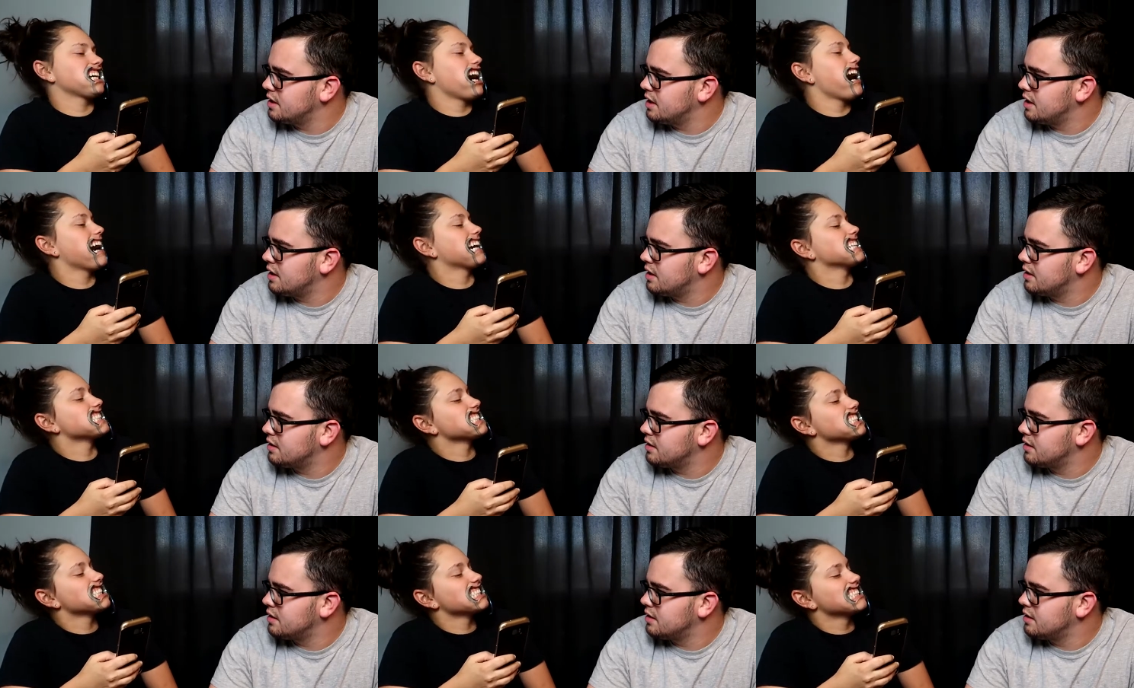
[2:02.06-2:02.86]
Speaker 1: cars.
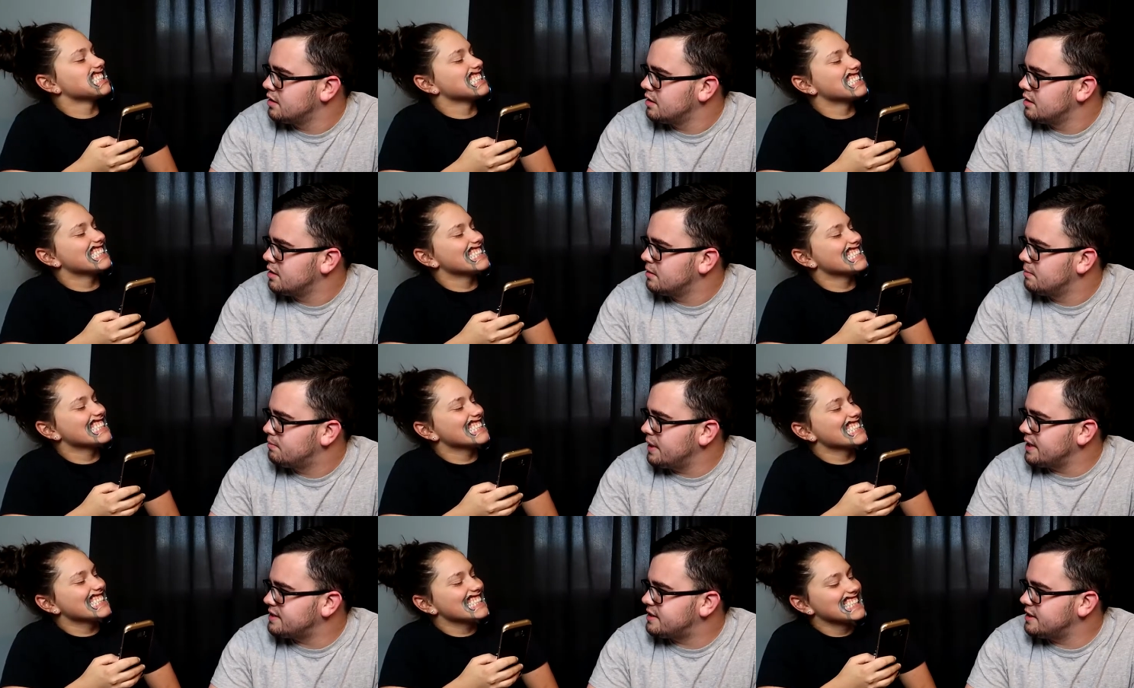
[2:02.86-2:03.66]

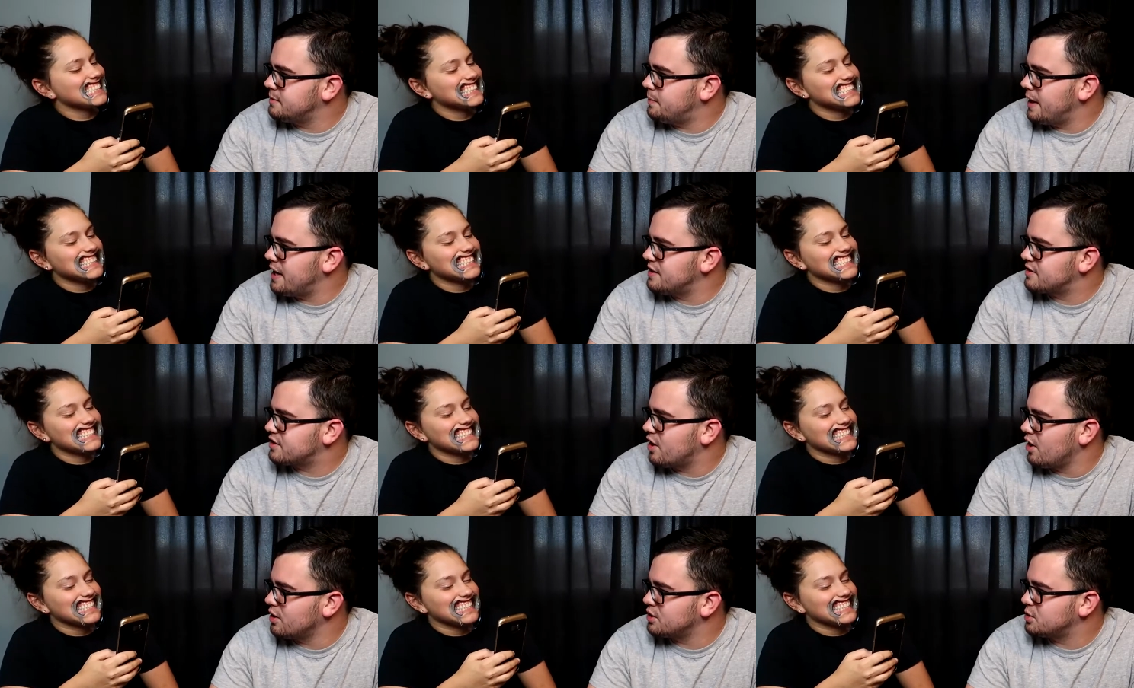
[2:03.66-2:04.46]
Speaker 2: Bestie Bay's
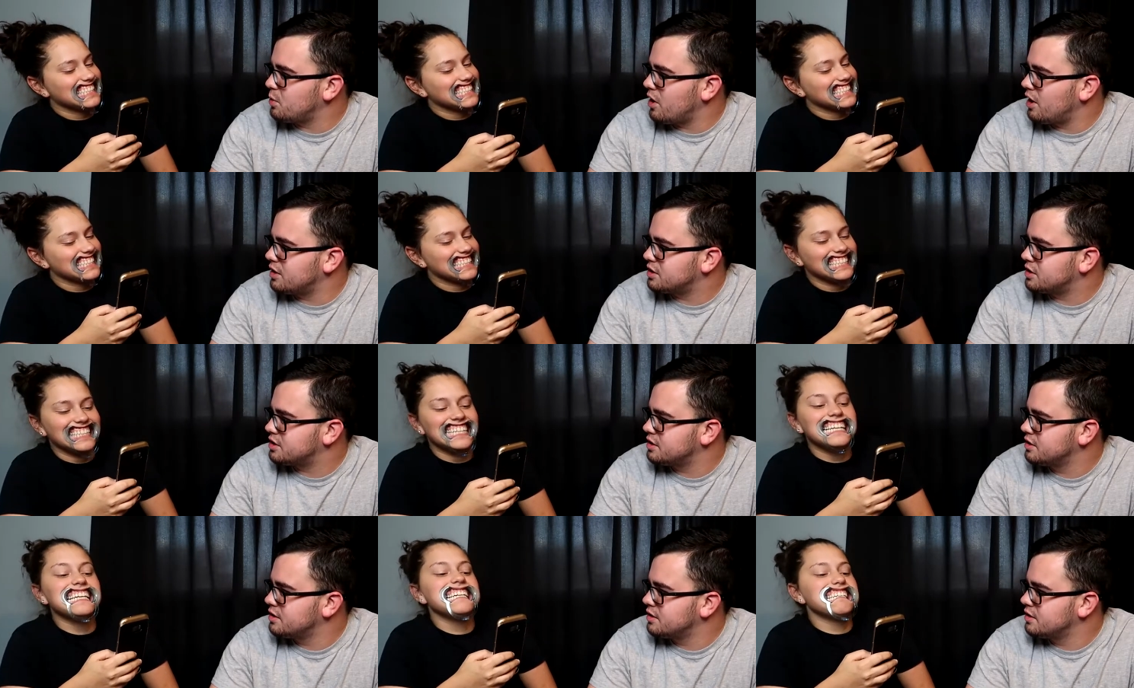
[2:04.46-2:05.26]
cars wash.
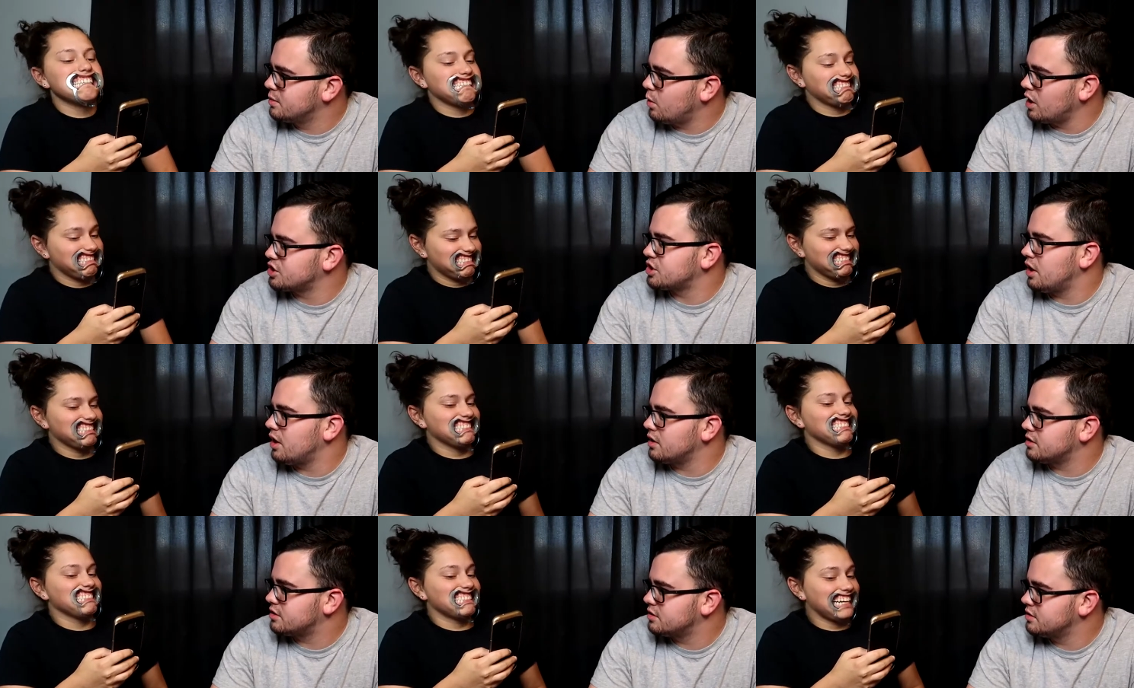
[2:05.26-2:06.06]
Wash
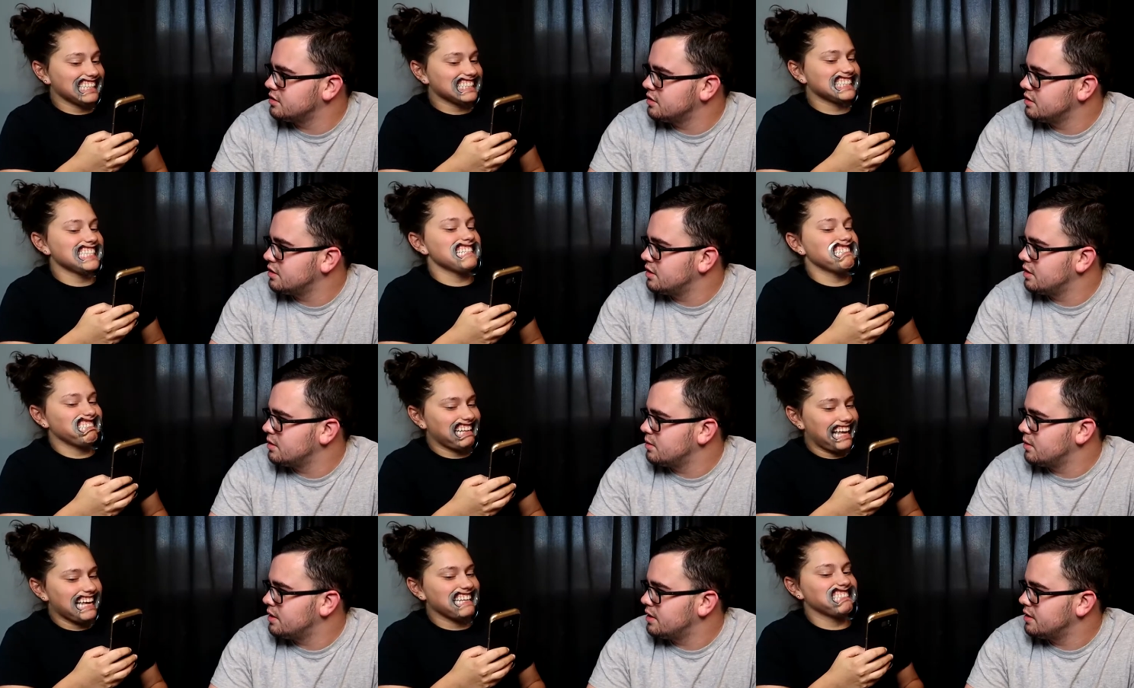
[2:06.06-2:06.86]
cars.
Speaker 1: Rusty
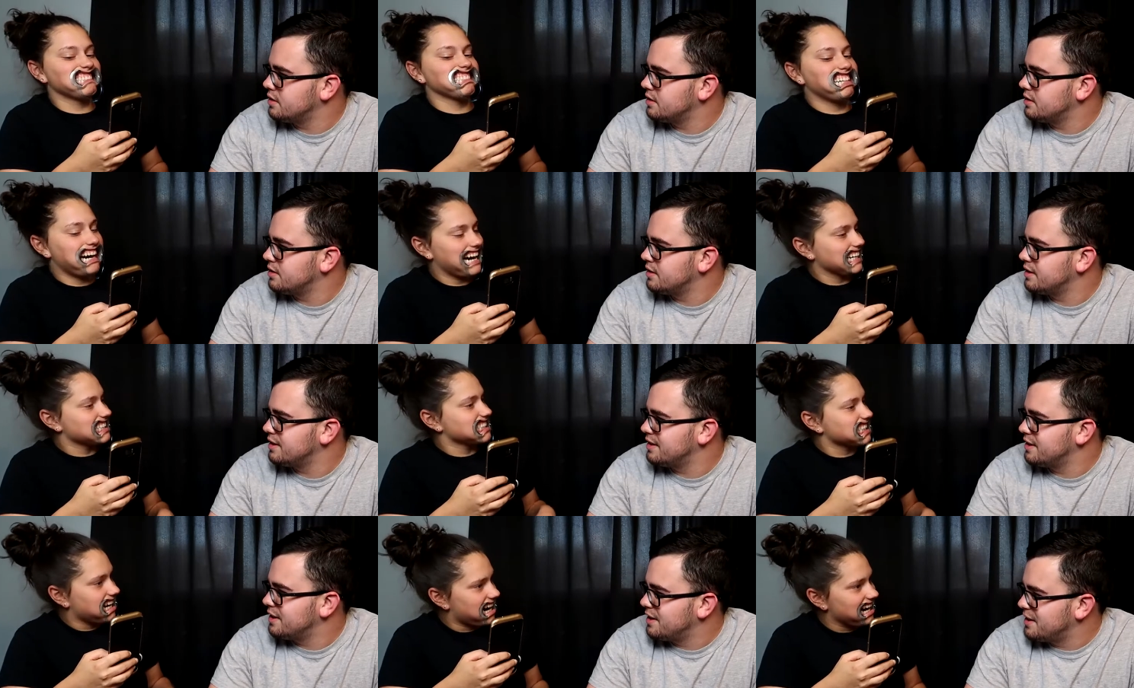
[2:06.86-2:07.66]
Bays wash
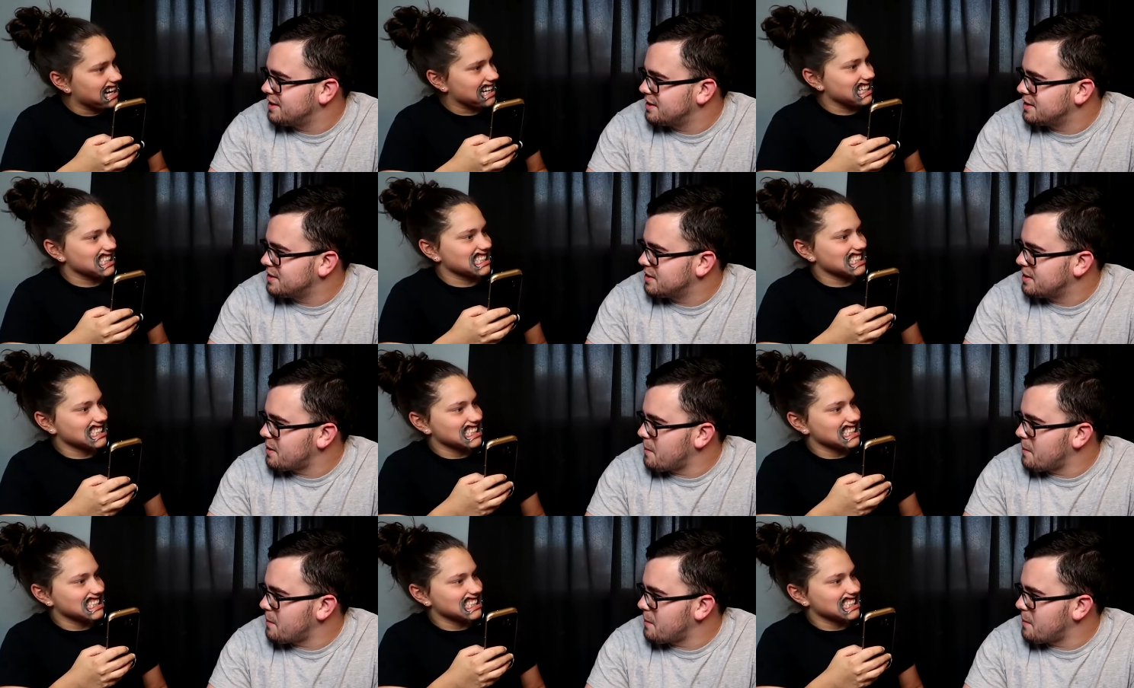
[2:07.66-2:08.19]
cars.